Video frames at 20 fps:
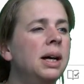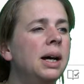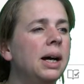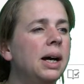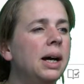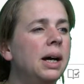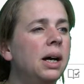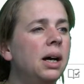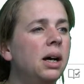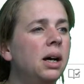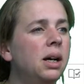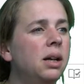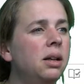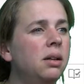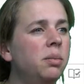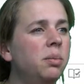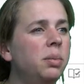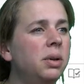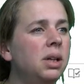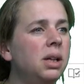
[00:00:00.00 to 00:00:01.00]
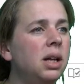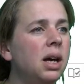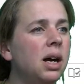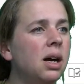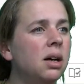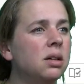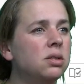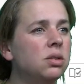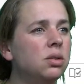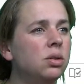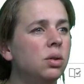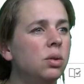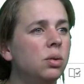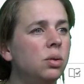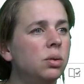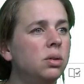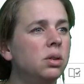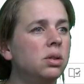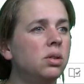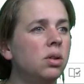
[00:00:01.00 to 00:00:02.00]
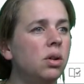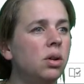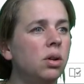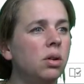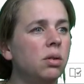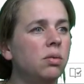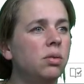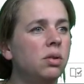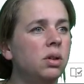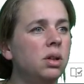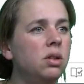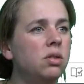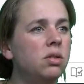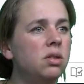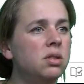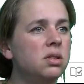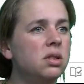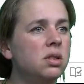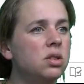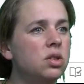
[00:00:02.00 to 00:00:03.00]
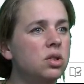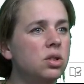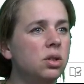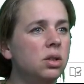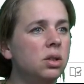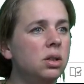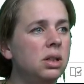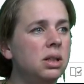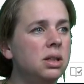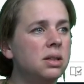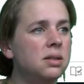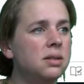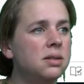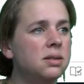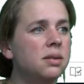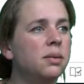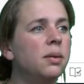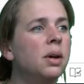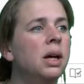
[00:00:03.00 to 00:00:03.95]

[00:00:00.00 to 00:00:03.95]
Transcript: and been asked to hold a talk for interested journalists